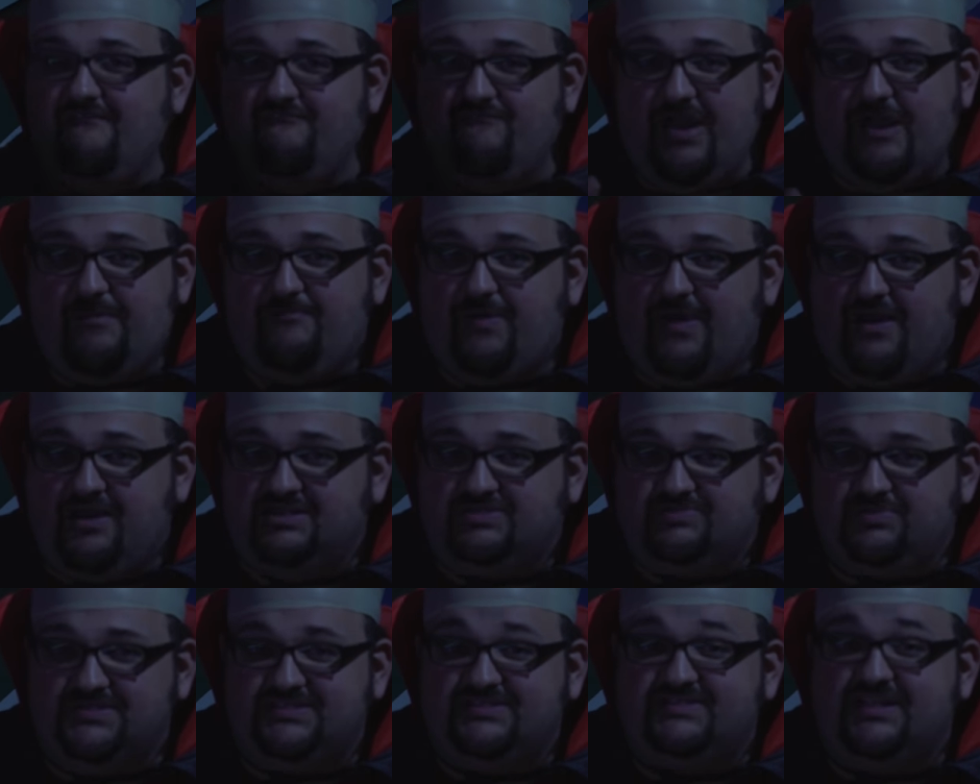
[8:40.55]

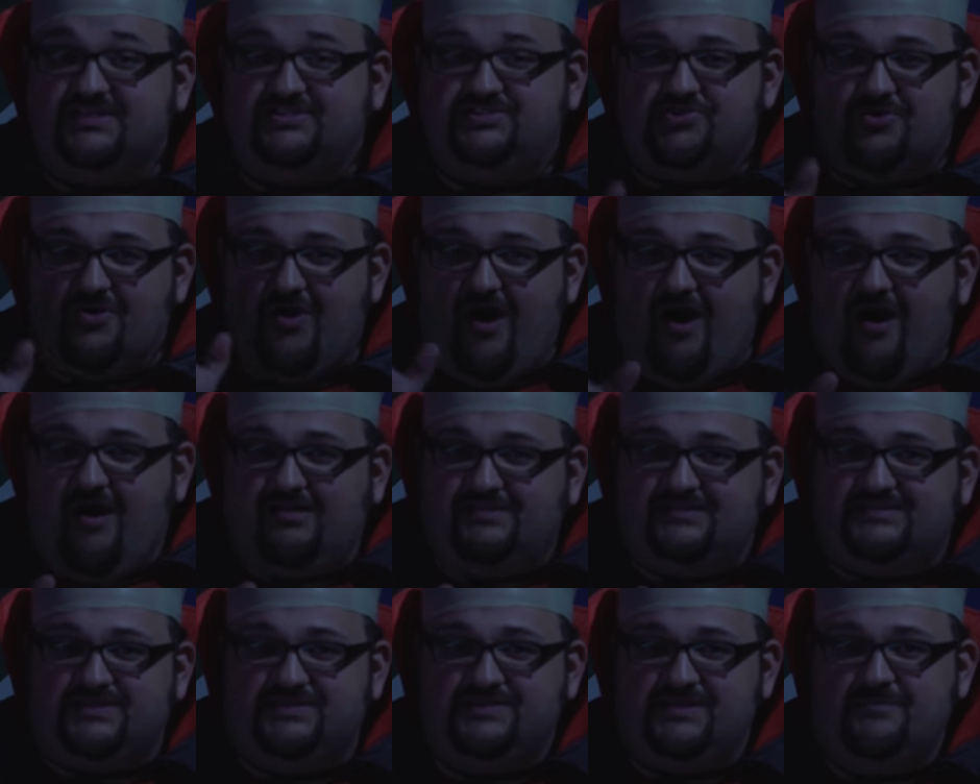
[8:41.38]
vampires will sense you're
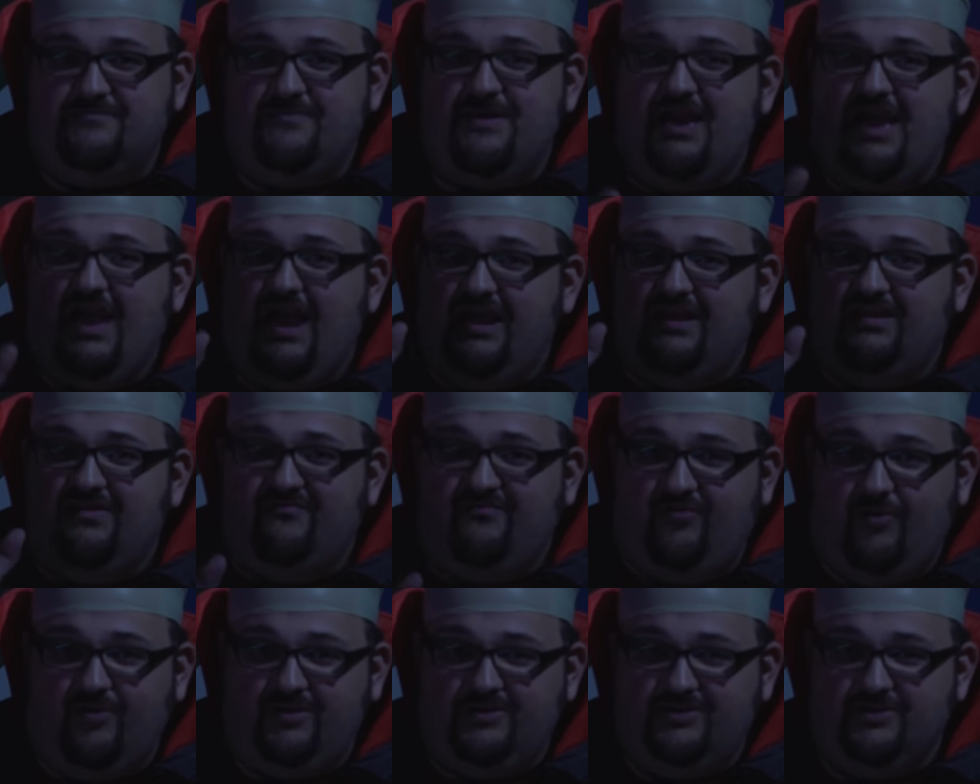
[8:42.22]
onto them and
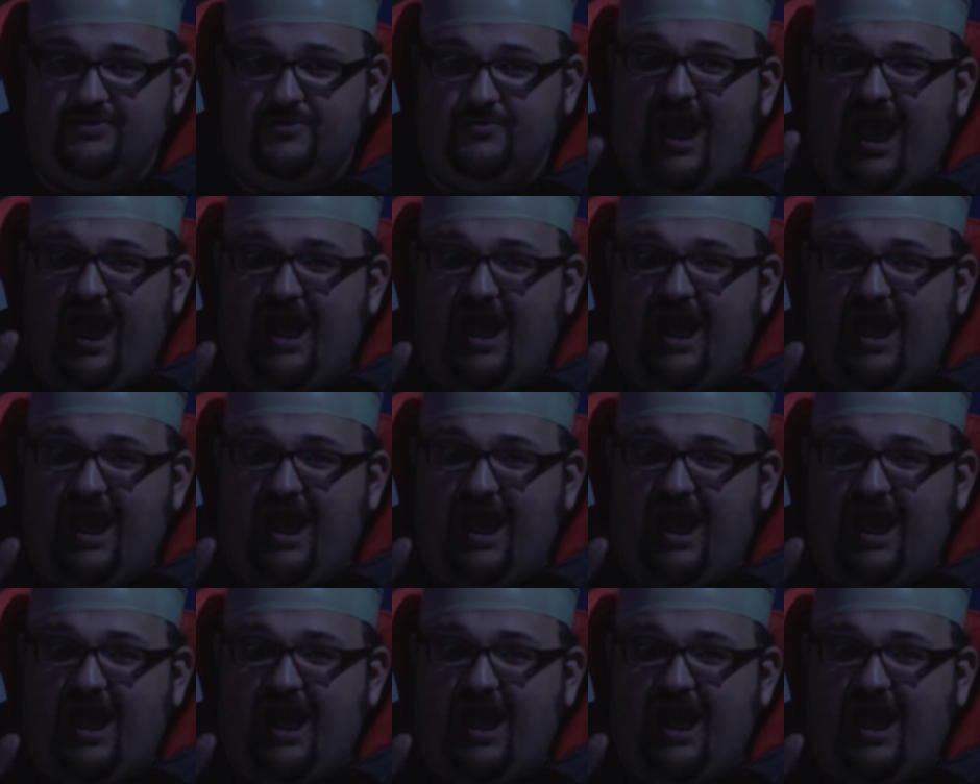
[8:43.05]
avoid you.